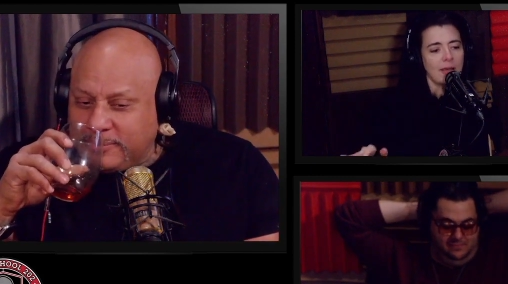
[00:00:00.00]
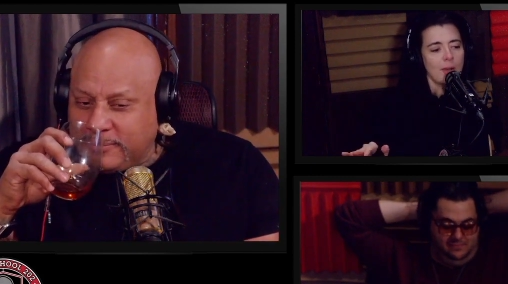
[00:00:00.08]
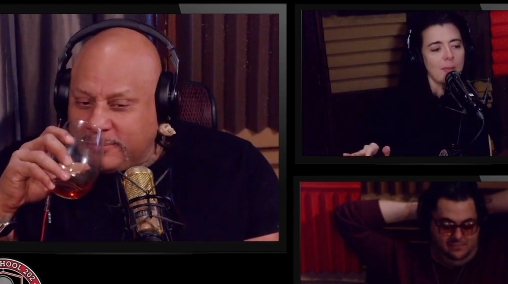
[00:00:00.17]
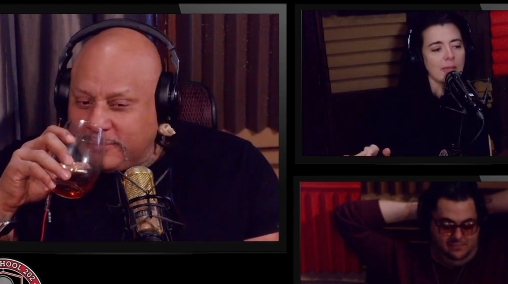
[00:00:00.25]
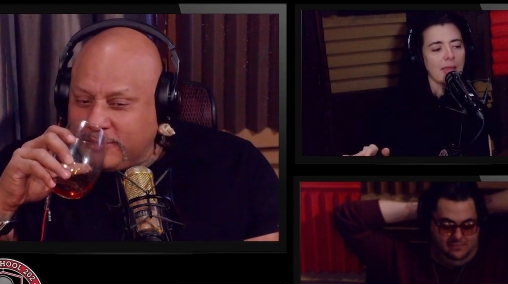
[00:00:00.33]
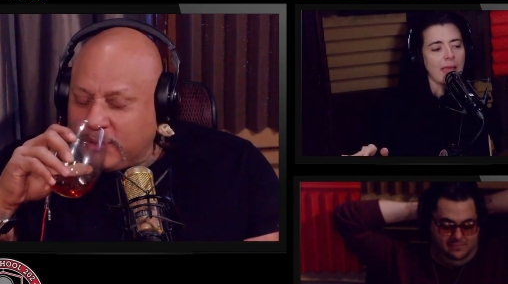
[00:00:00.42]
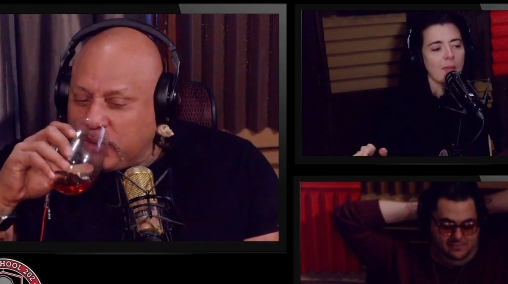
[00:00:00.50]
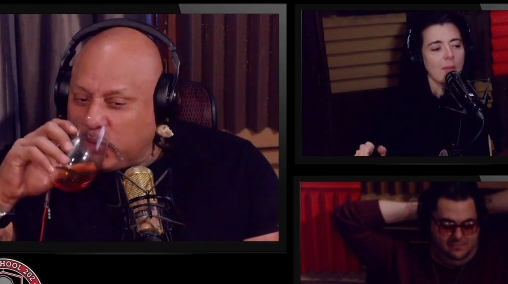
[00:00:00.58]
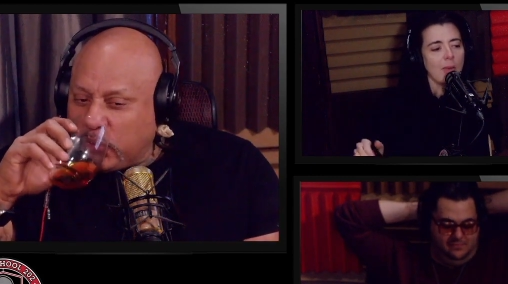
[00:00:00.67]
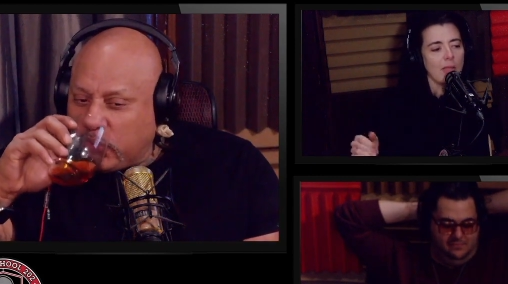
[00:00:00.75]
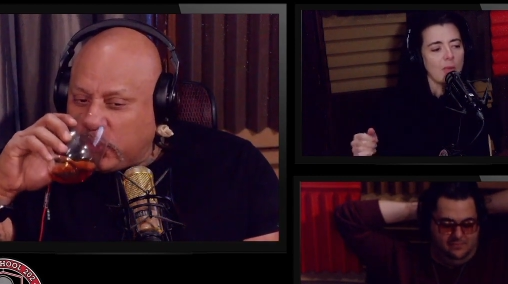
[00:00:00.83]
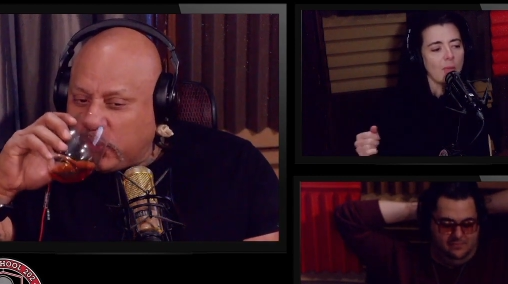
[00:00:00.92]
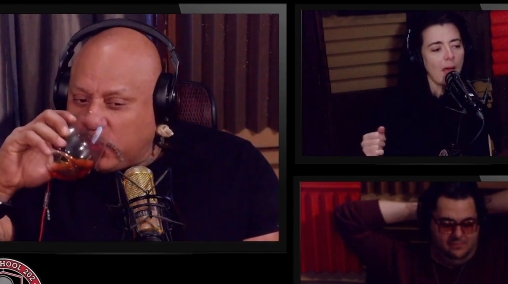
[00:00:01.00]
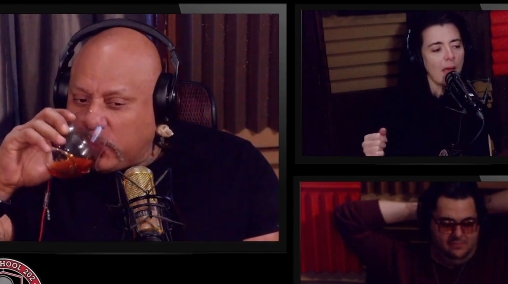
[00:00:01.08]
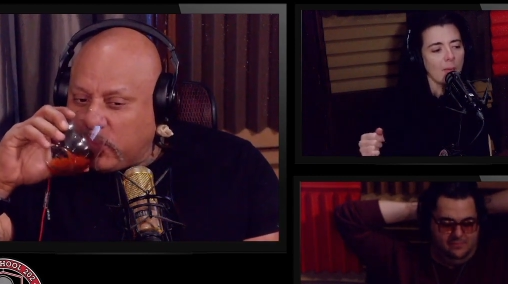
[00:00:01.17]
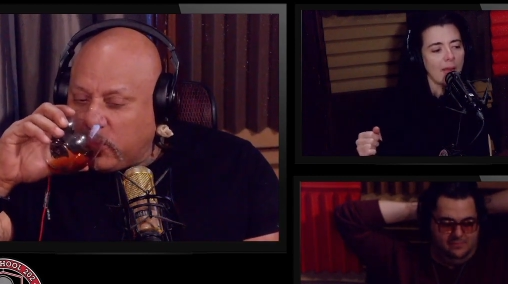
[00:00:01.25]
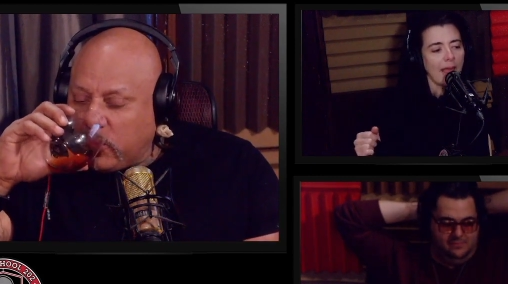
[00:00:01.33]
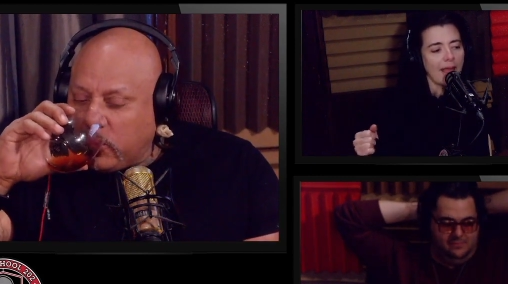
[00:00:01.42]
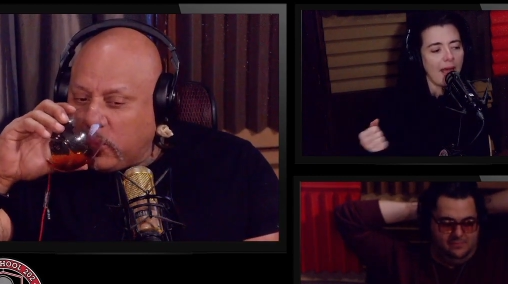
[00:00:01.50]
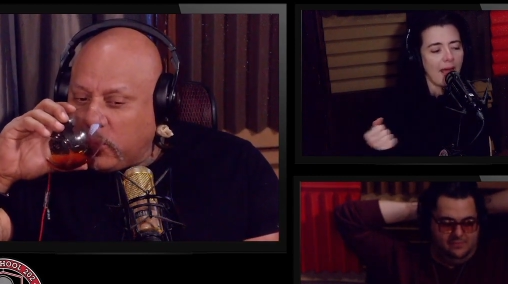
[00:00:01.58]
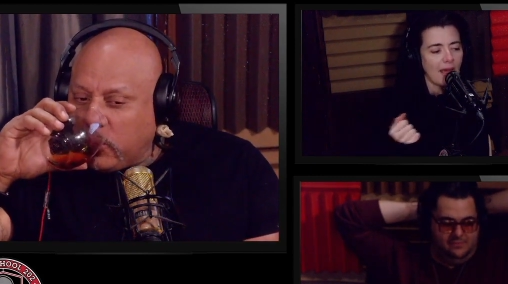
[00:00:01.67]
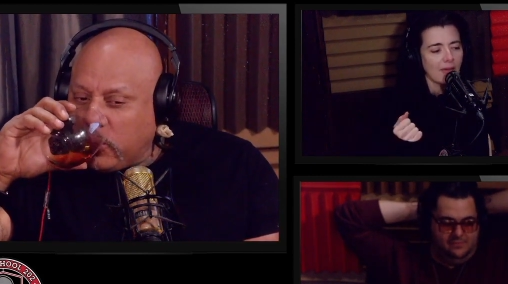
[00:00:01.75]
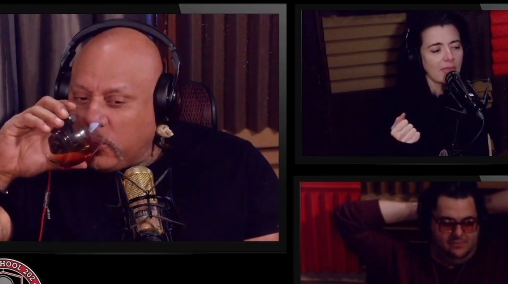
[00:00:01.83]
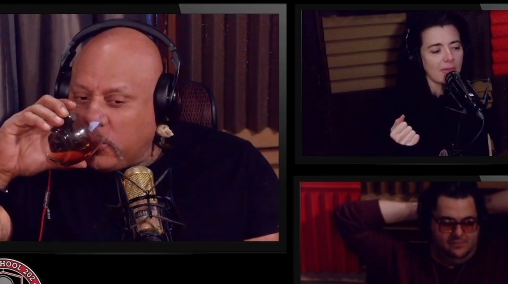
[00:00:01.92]
Speaker 1: But like when you when I
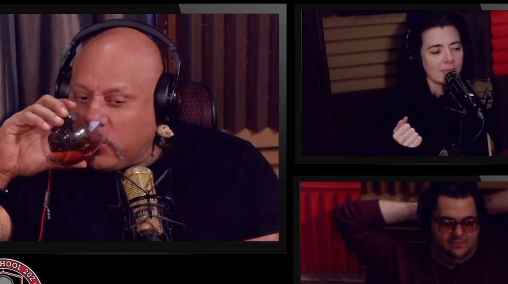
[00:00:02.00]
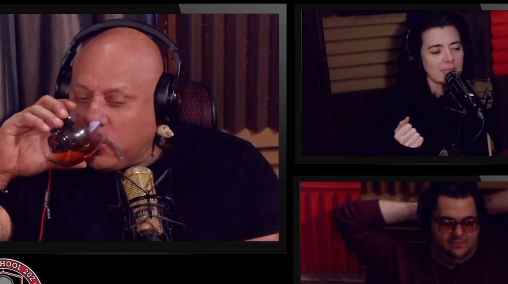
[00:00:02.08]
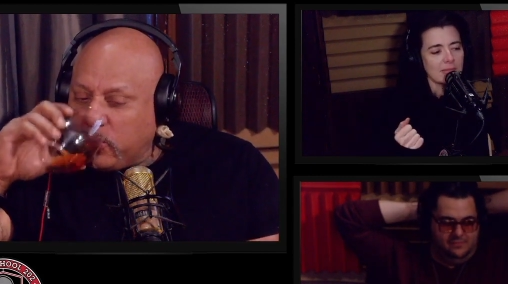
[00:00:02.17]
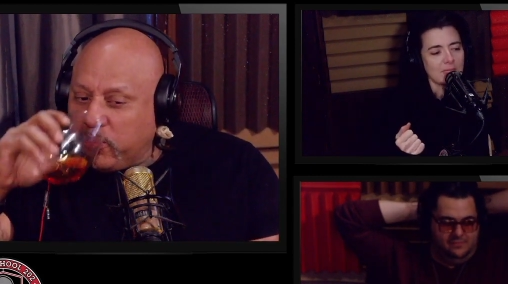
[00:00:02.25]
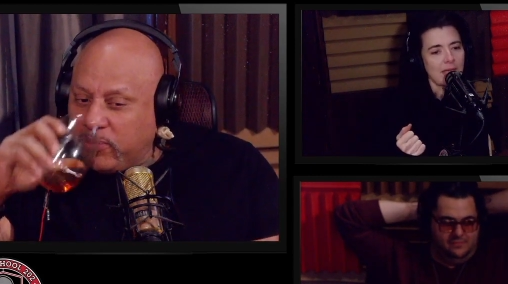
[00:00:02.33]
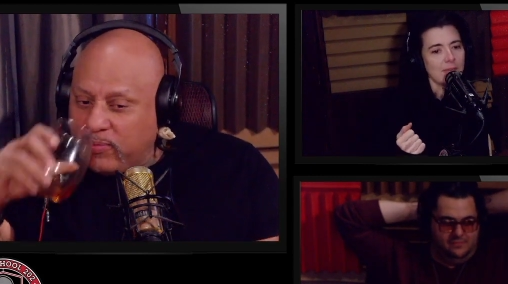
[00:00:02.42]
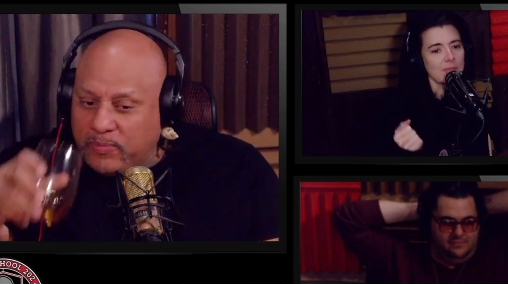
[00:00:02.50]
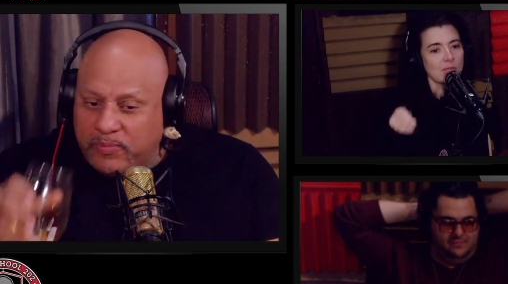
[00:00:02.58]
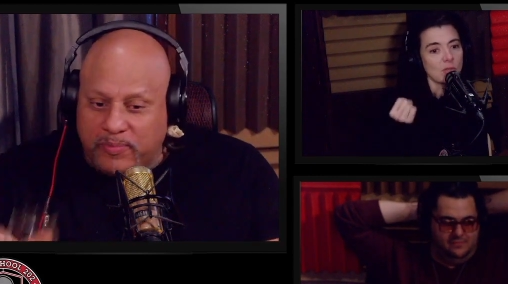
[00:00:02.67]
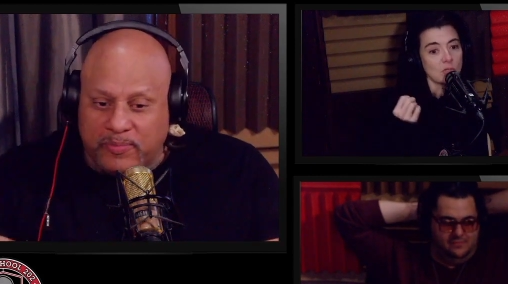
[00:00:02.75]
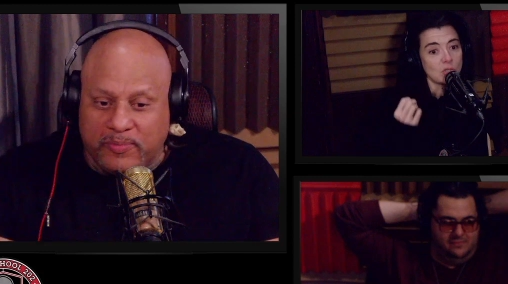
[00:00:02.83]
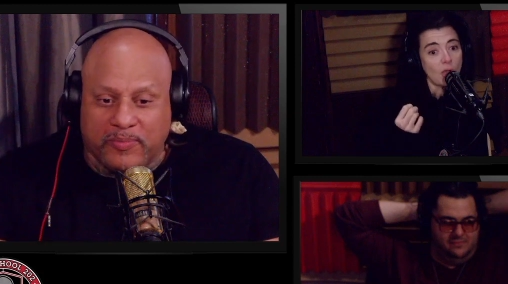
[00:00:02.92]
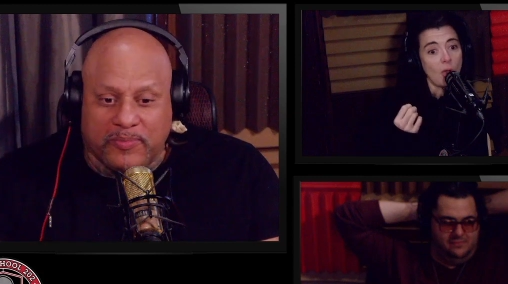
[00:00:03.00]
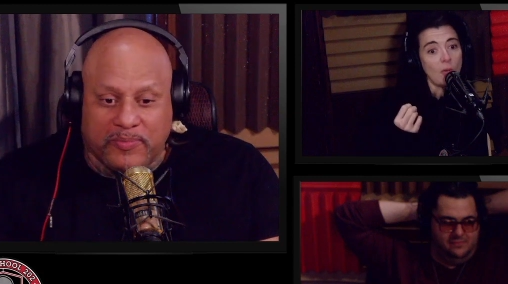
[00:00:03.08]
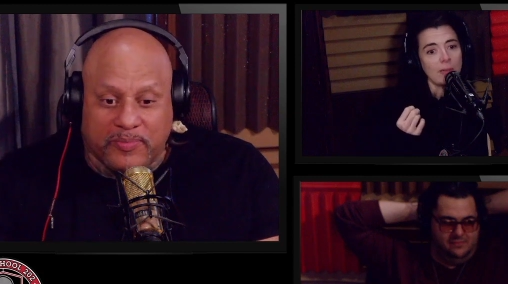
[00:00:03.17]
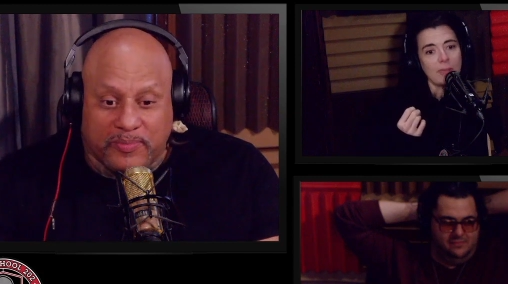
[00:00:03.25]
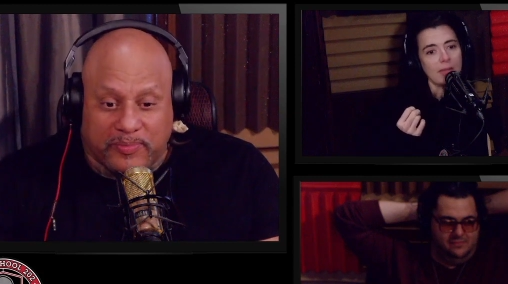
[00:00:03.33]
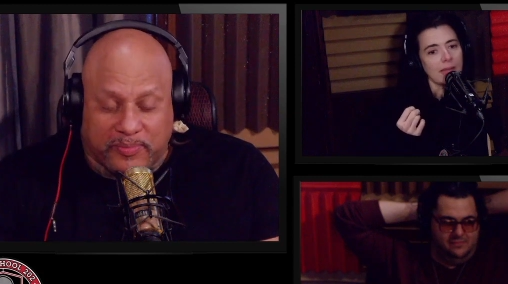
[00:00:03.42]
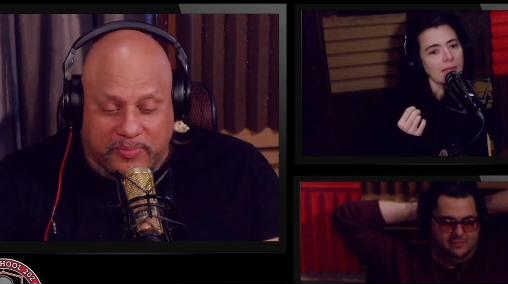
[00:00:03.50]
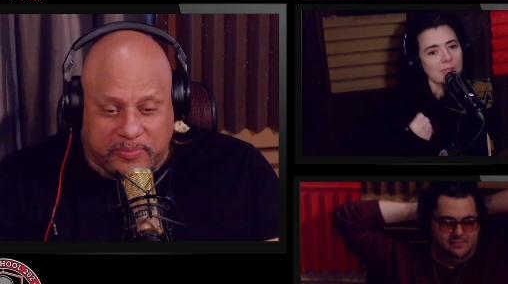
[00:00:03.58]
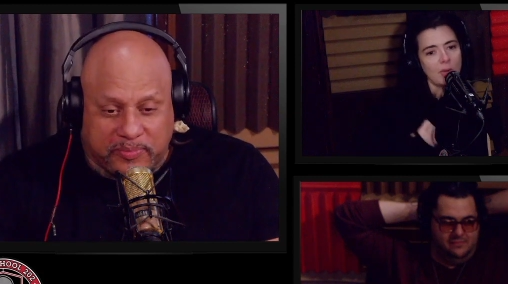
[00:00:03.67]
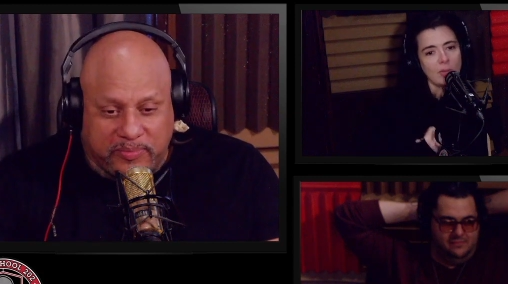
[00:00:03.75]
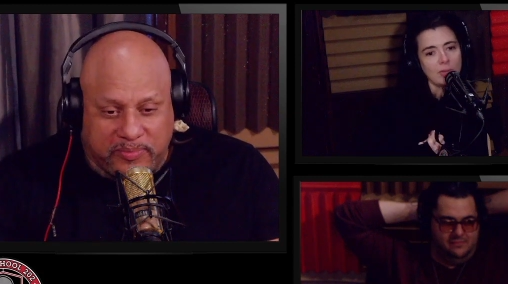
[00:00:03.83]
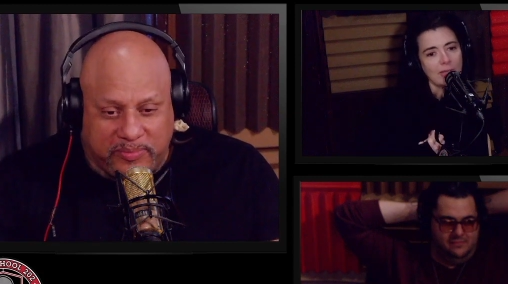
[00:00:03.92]
hug them, sometimes they'll joke and be like,
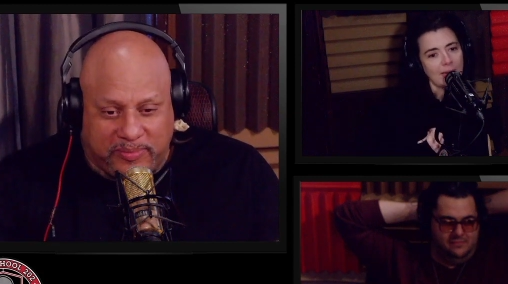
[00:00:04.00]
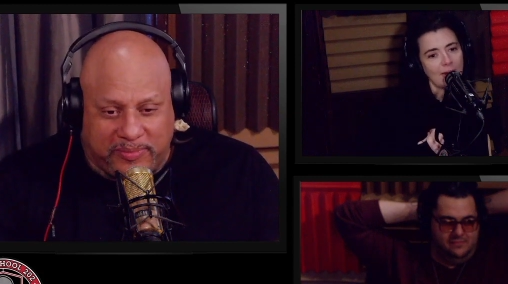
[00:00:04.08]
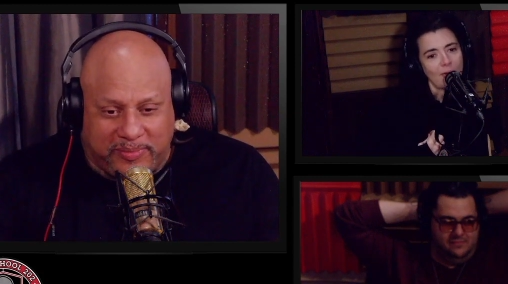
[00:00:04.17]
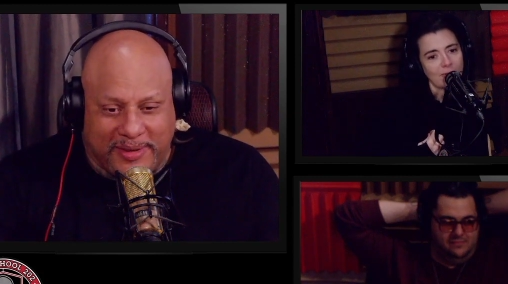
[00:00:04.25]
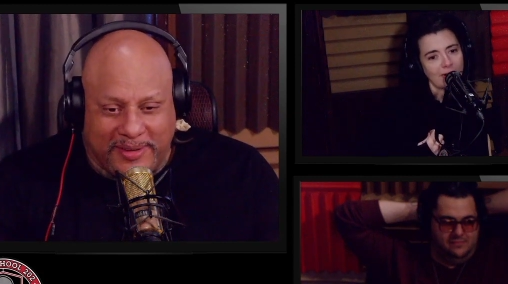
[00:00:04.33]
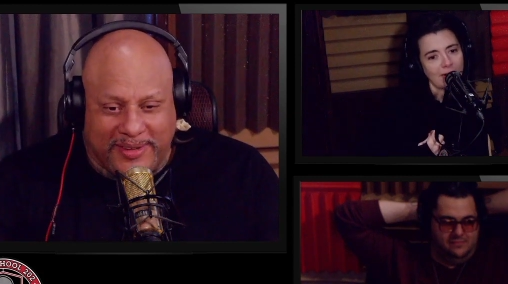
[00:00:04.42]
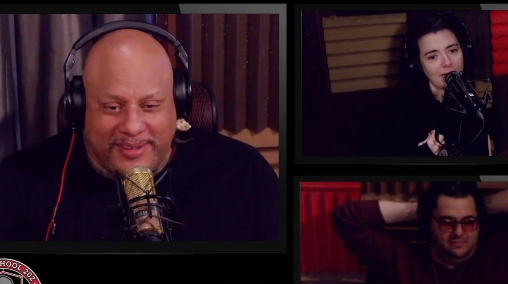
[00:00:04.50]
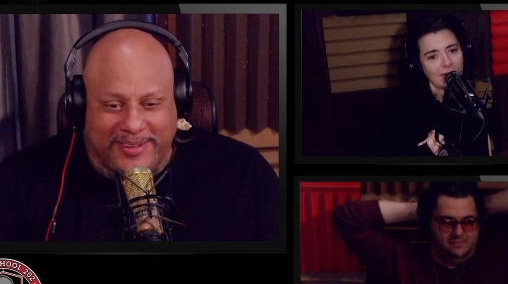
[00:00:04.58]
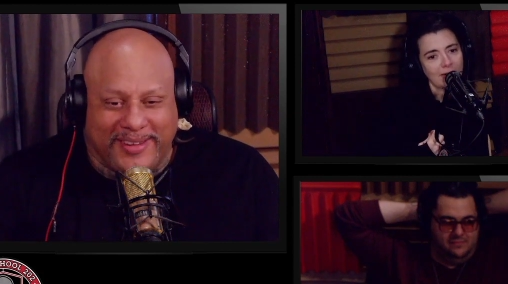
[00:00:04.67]
"Don't lean over."